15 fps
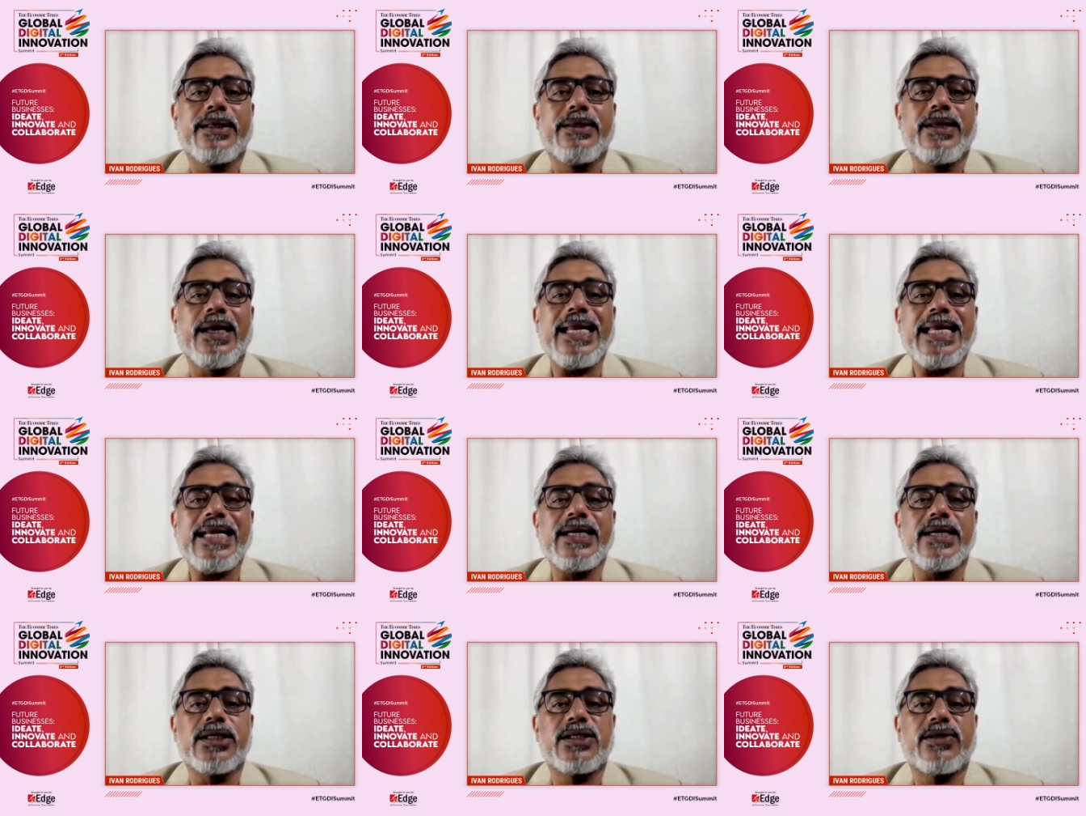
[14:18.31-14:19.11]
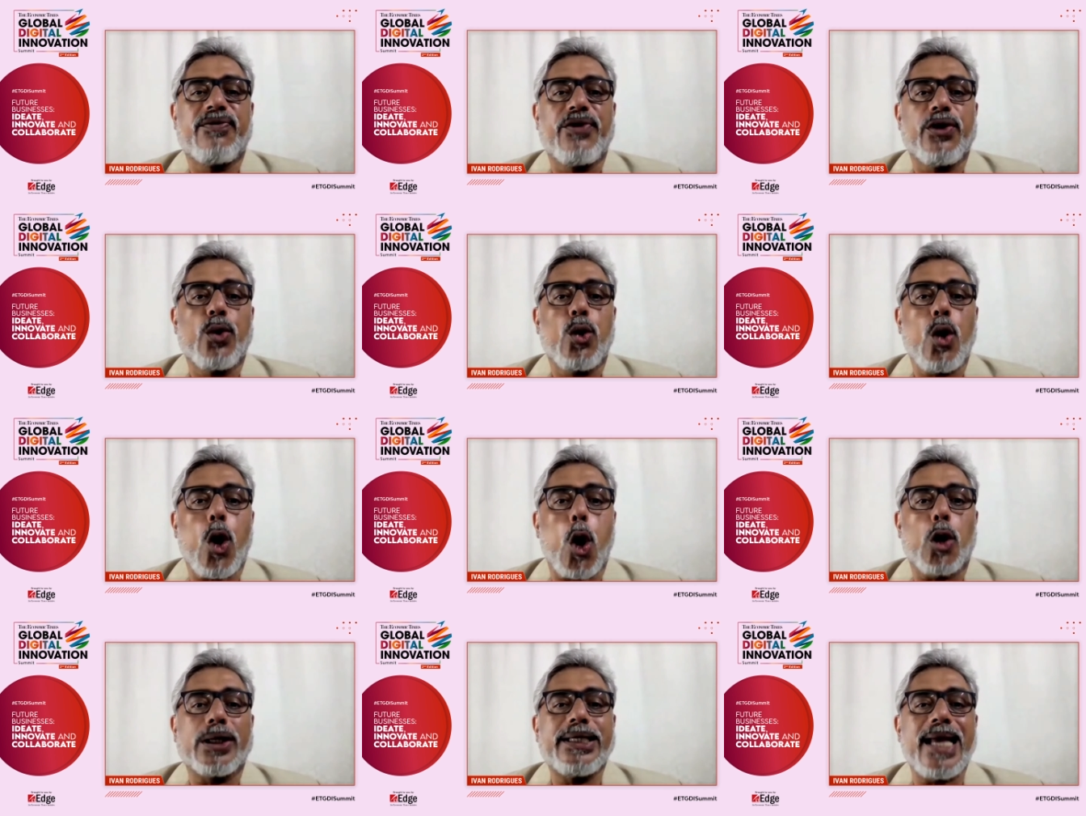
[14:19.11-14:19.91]
the leader's view
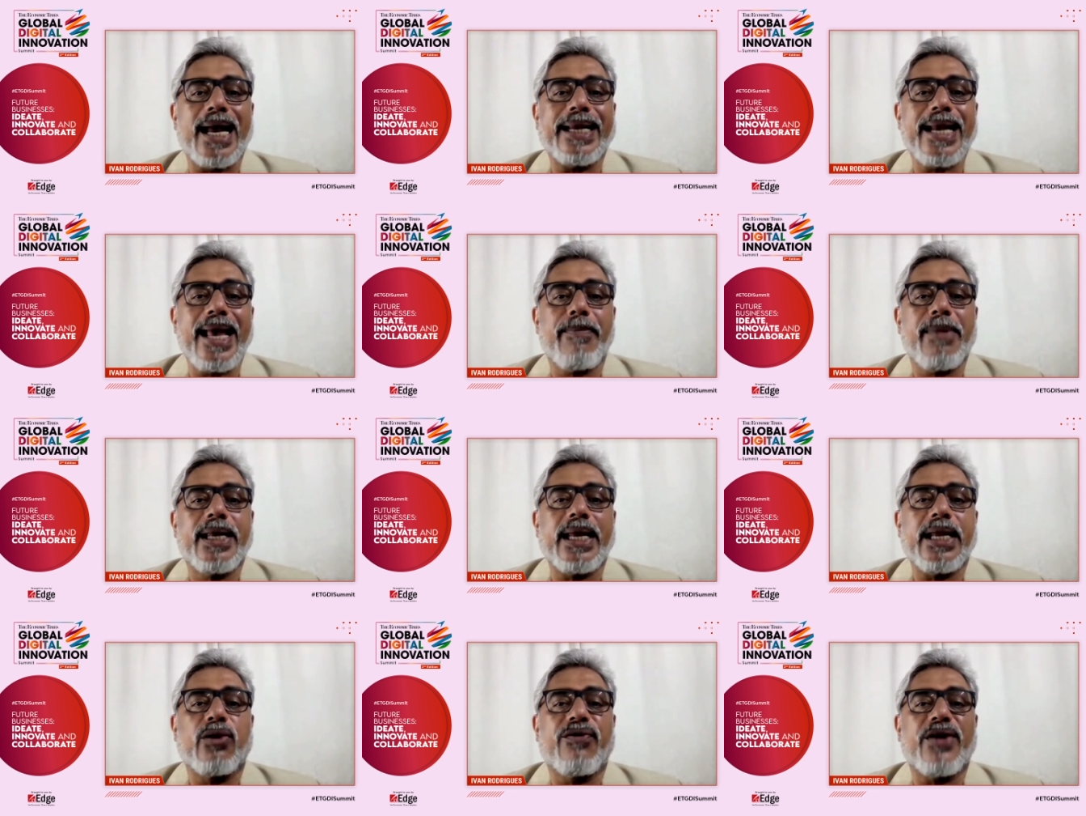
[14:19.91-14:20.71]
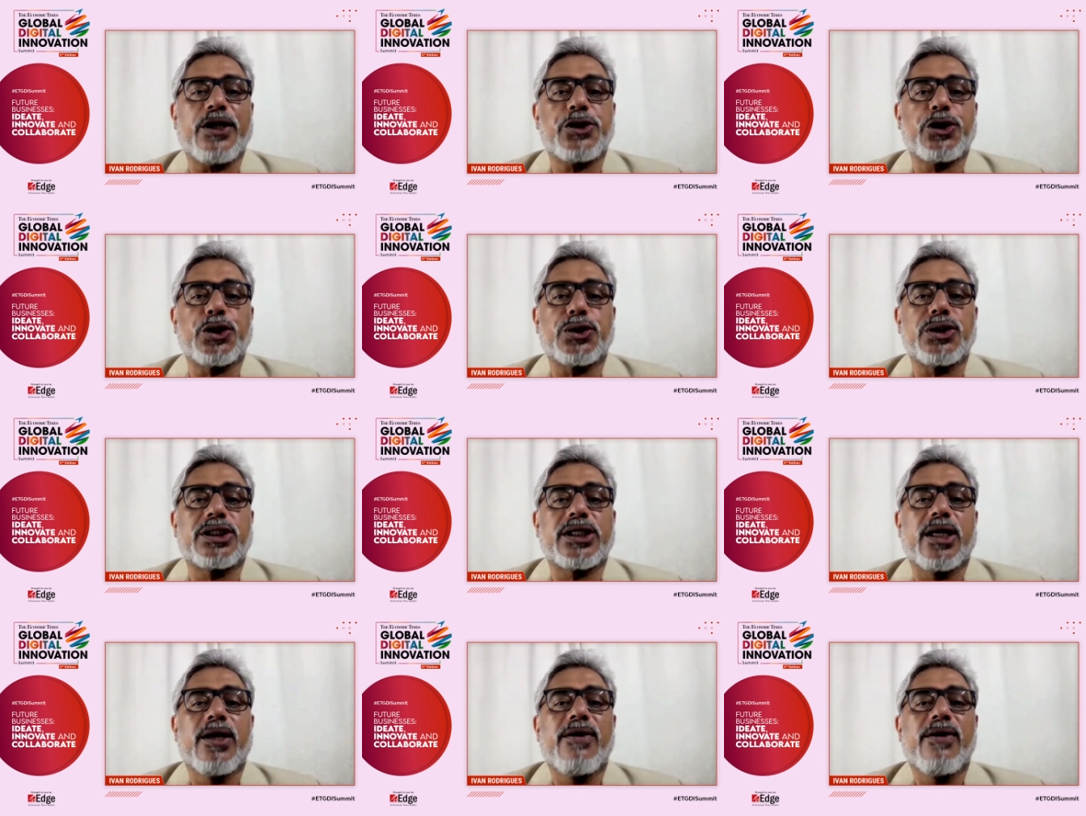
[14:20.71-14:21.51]
on dynamic
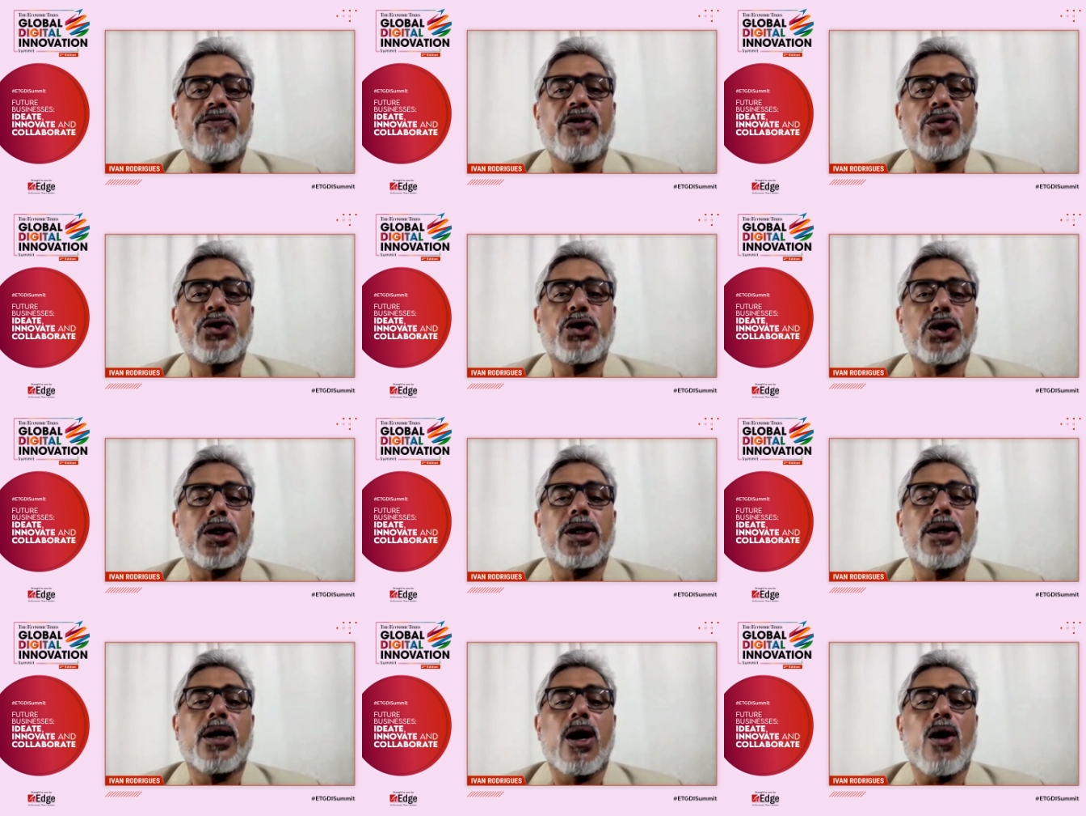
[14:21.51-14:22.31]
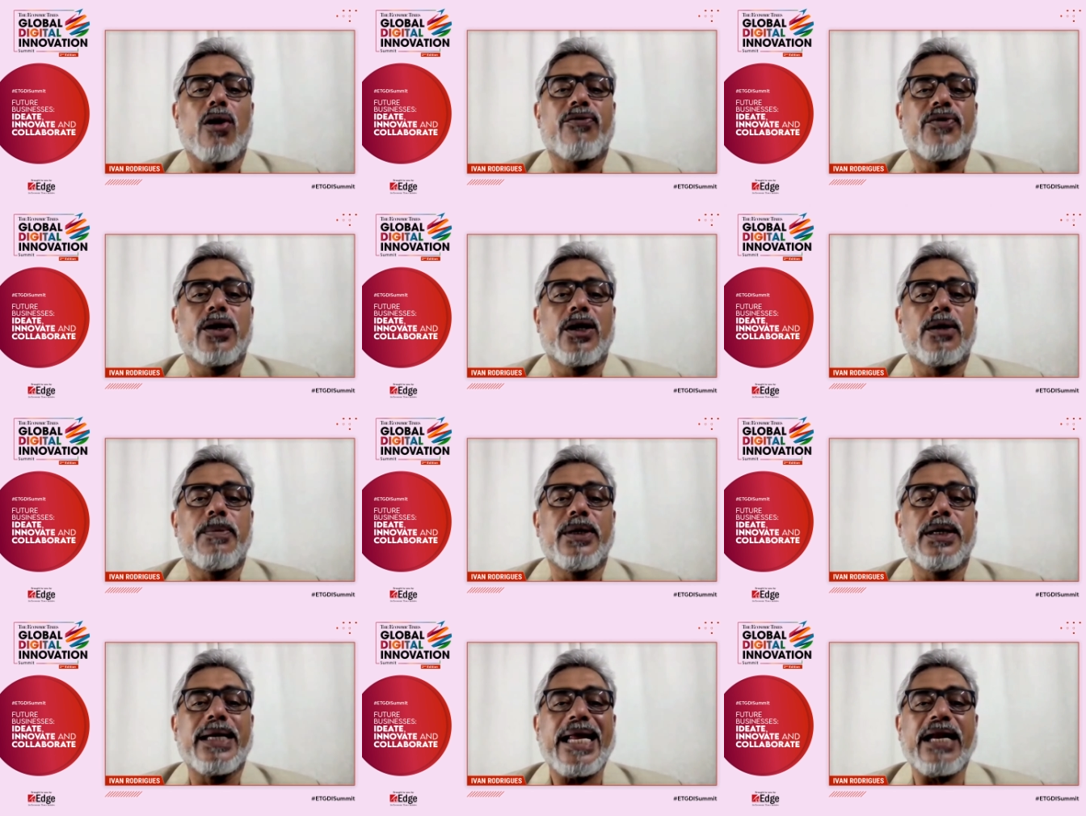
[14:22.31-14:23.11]
innovations, future of urban